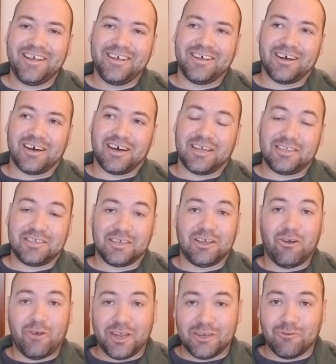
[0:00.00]
to
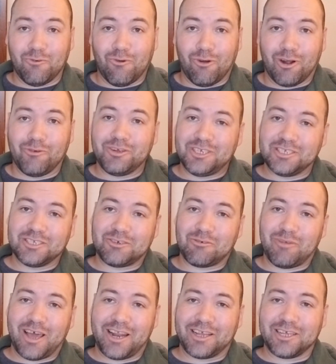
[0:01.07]
going to war, which is a
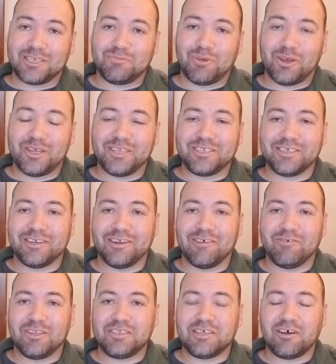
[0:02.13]
traumatic experience in and of
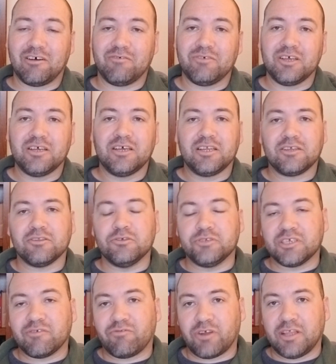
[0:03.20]
itself, to
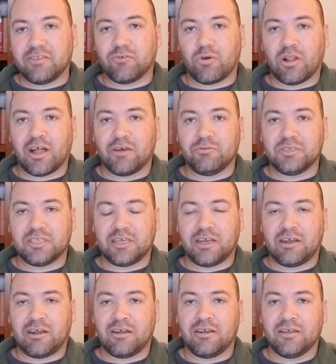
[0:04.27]
losing friends while I was
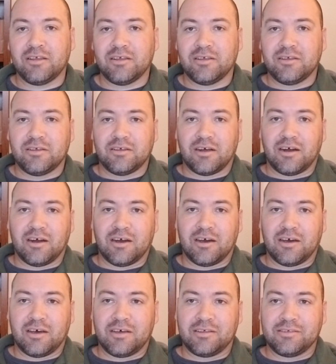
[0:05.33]
there,
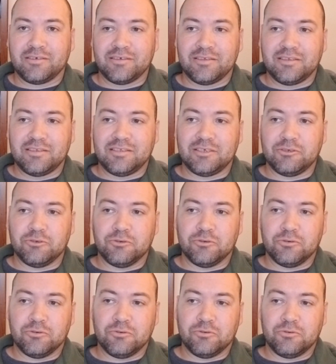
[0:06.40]

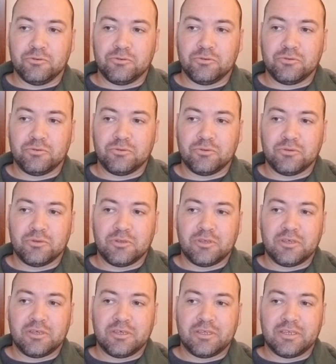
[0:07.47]
to
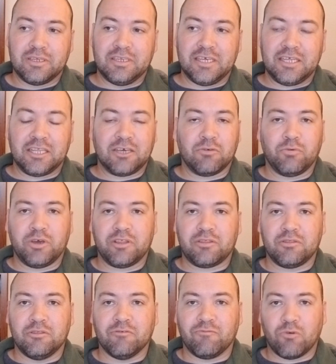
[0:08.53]
dealing
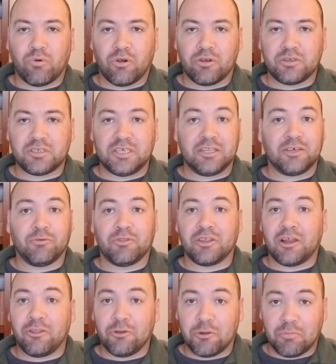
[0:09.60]
with divorce, dealing with
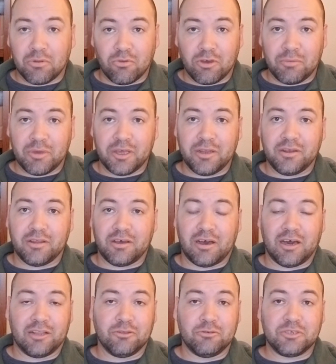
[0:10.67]
another deployment,
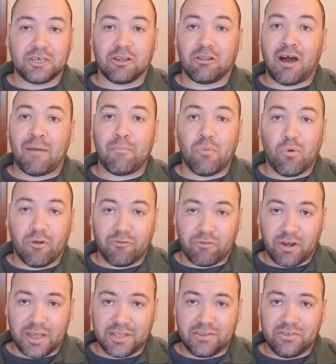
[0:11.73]
losing a lot more
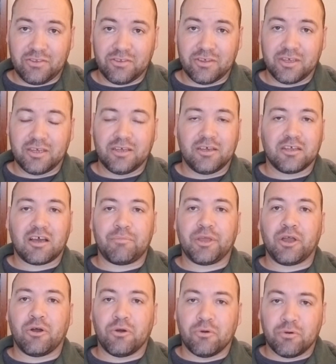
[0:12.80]
friends, coming
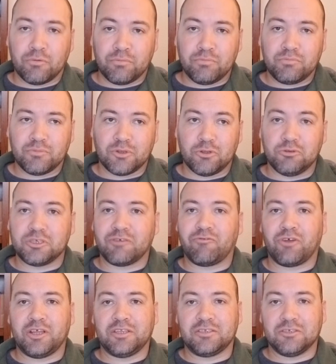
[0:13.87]
home, losing
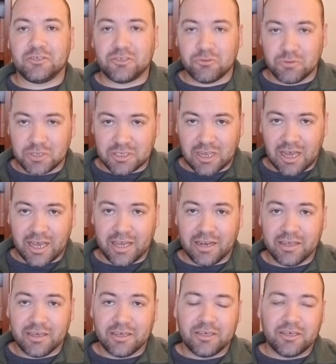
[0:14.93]
friends to suicide,
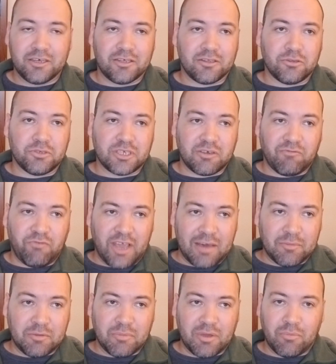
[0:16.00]
losing
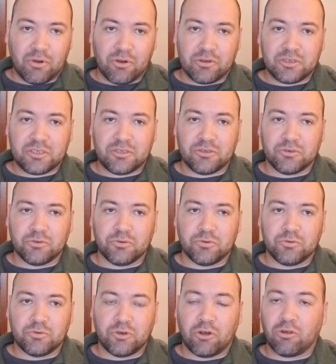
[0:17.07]
family members
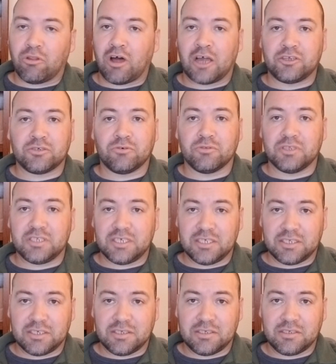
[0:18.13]
to neurological
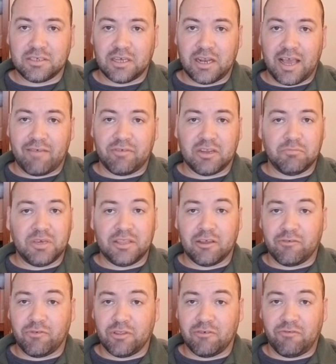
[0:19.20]
diseases, and having to be there
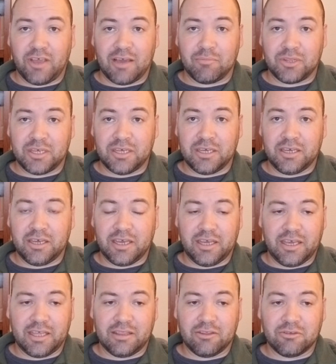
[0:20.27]
for the family
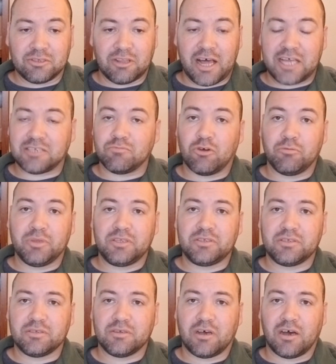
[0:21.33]
in those last
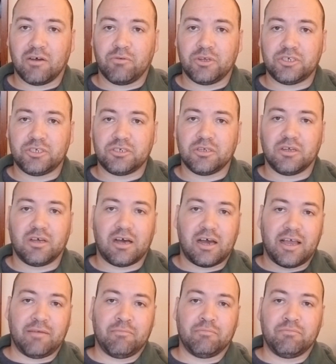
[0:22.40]
moments, which
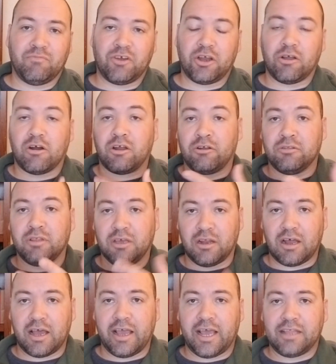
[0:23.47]
I'm very honored that
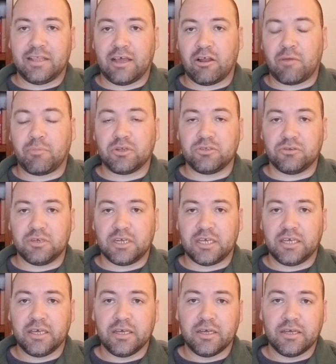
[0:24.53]
I had that opportunity.